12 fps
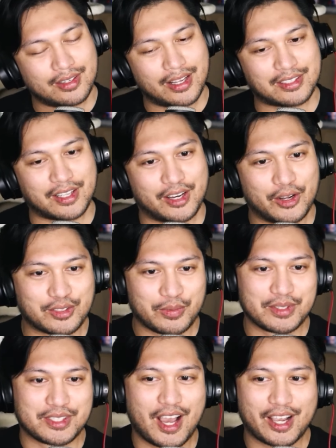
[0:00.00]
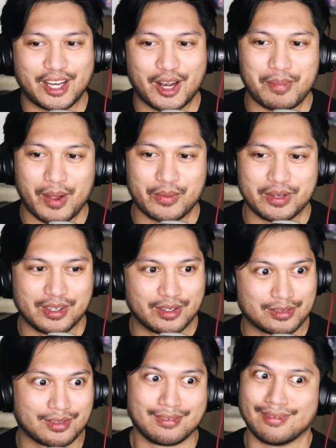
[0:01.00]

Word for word: next thing I know someone's knocking on my window.